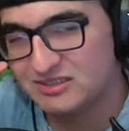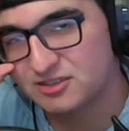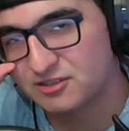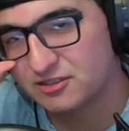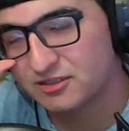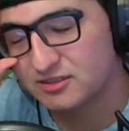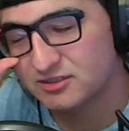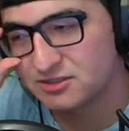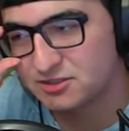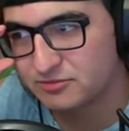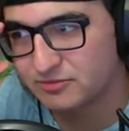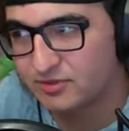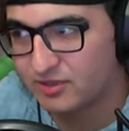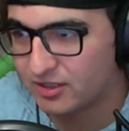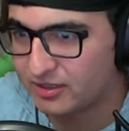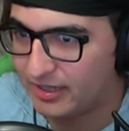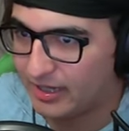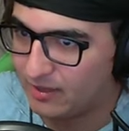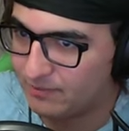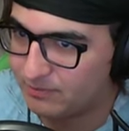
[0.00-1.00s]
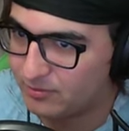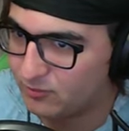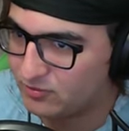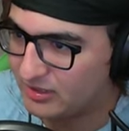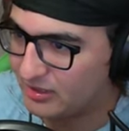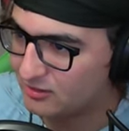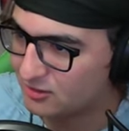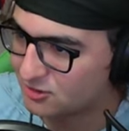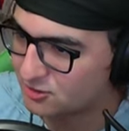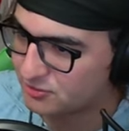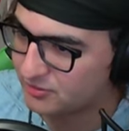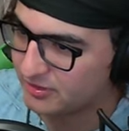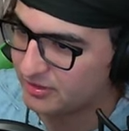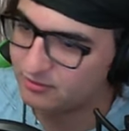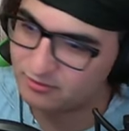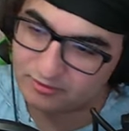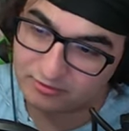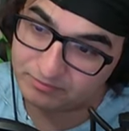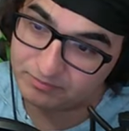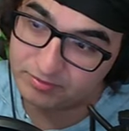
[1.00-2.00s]
their consumer unhappy with how they treat
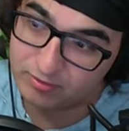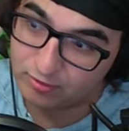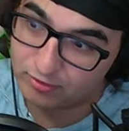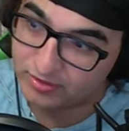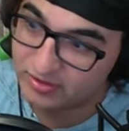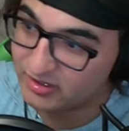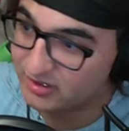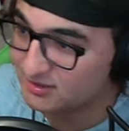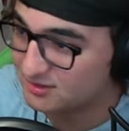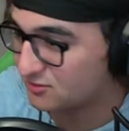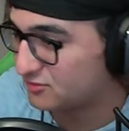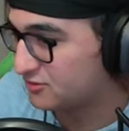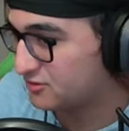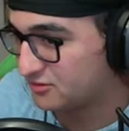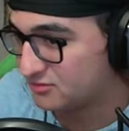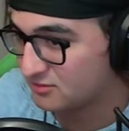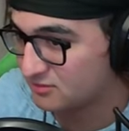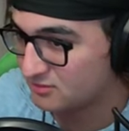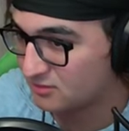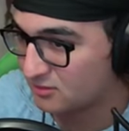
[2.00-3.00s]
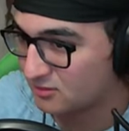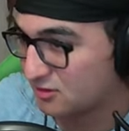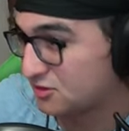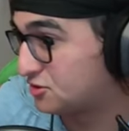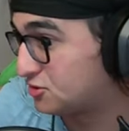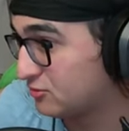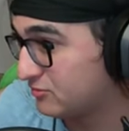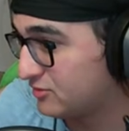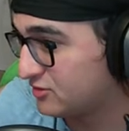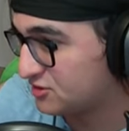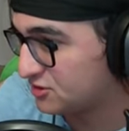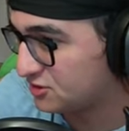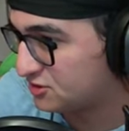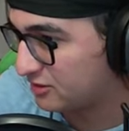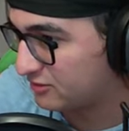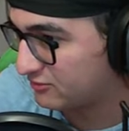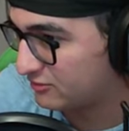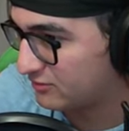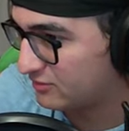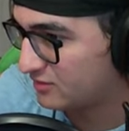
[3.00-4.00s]
either employees or consumers in
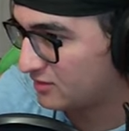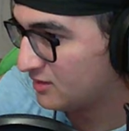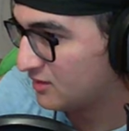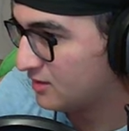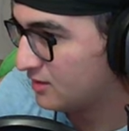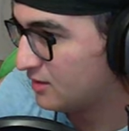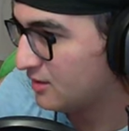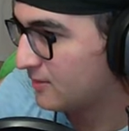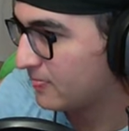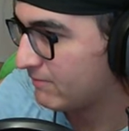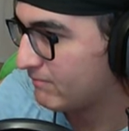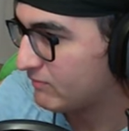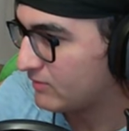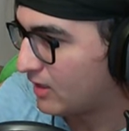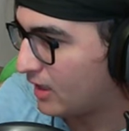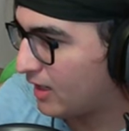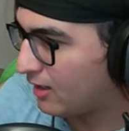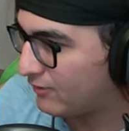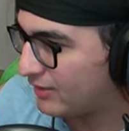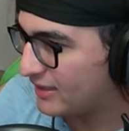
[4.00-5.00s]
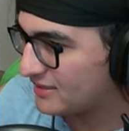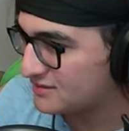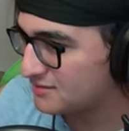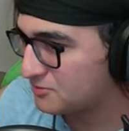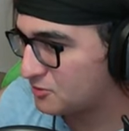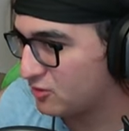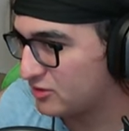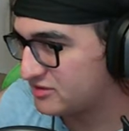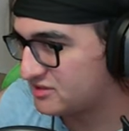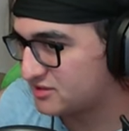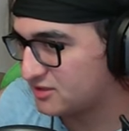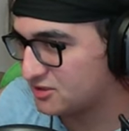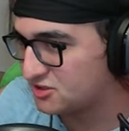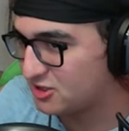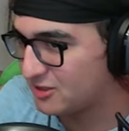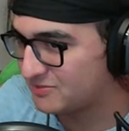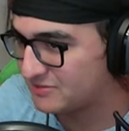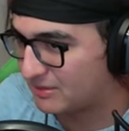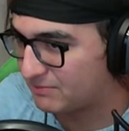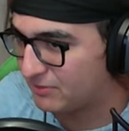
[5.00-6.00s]
general all right we got some korsica
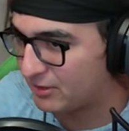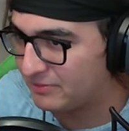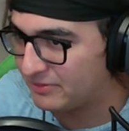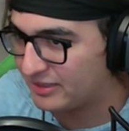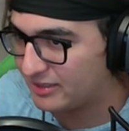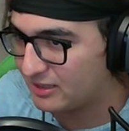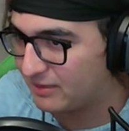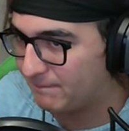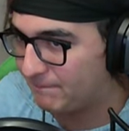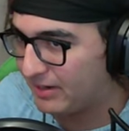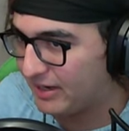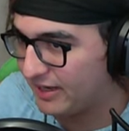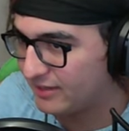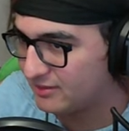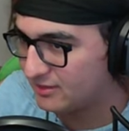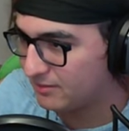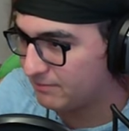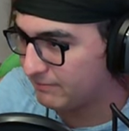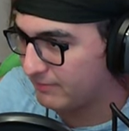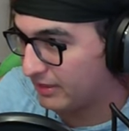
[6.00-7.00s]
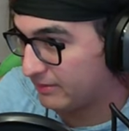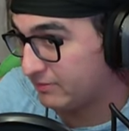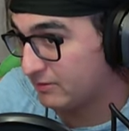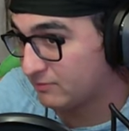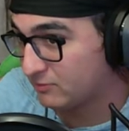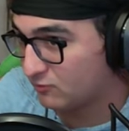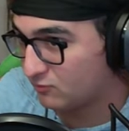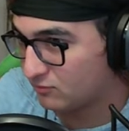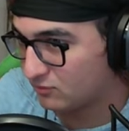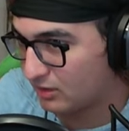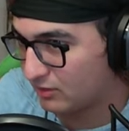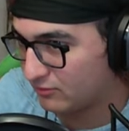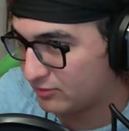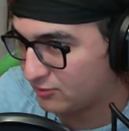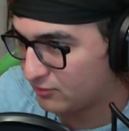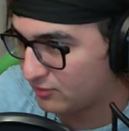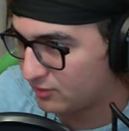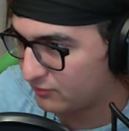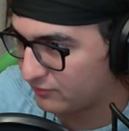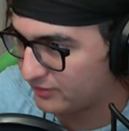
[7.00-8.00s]
chips i'm probably not gonna buy them maybe but i do
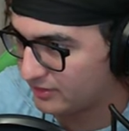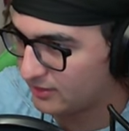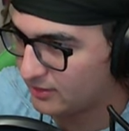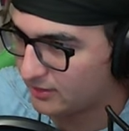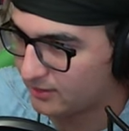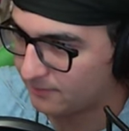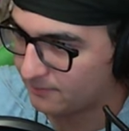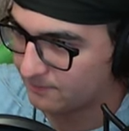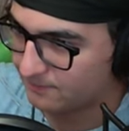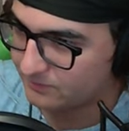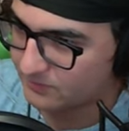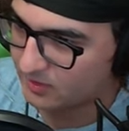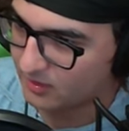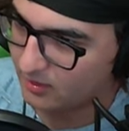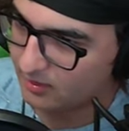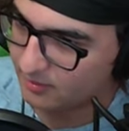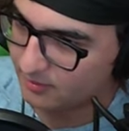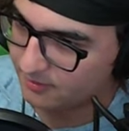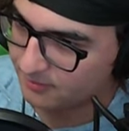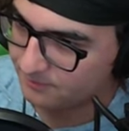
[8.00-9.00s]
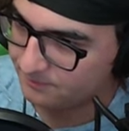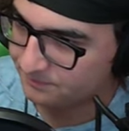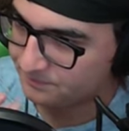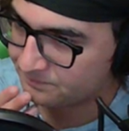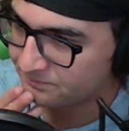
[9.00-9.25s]
want to read them um